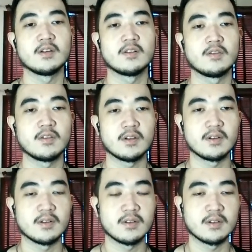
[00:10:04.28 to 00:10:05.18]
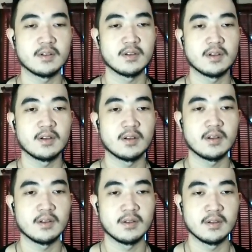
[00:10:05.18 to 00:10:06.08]

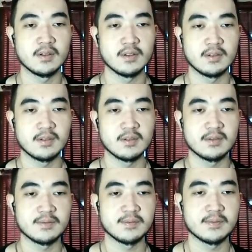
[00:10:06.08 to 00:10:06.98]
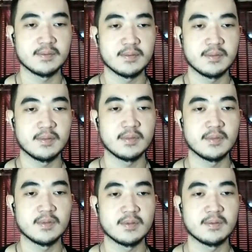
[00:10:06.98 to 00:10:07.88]
No words are spoken by the person on screen.